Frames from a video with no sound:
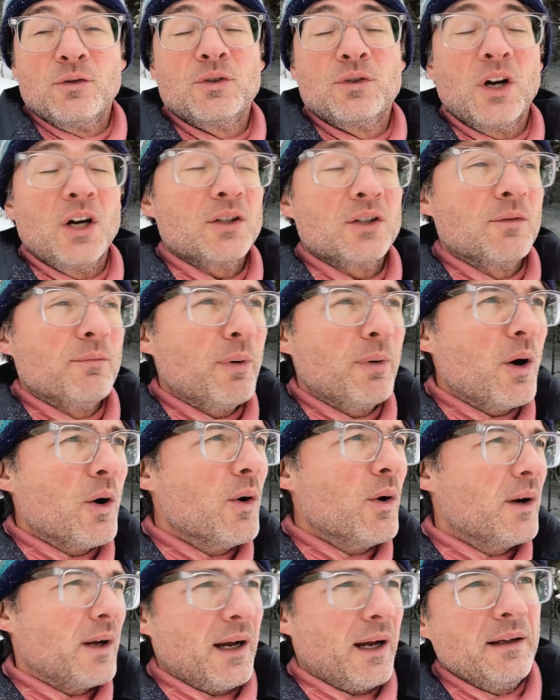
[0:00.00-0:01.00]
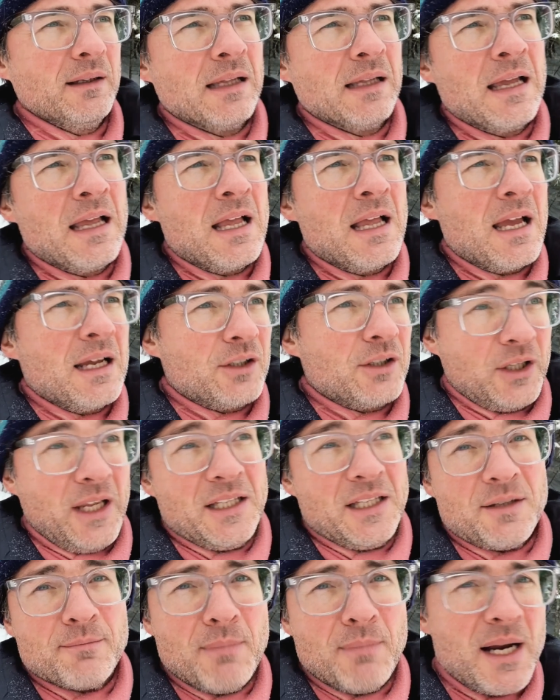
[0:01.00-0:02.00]
talk to Bô to
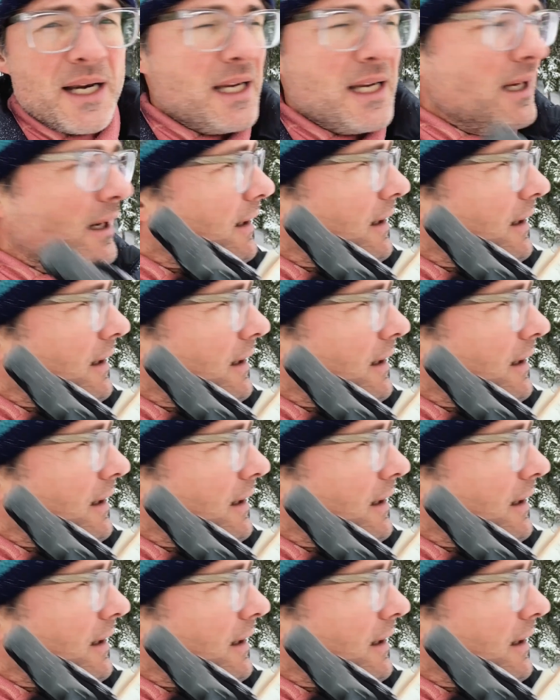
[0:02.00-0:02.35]
get some money,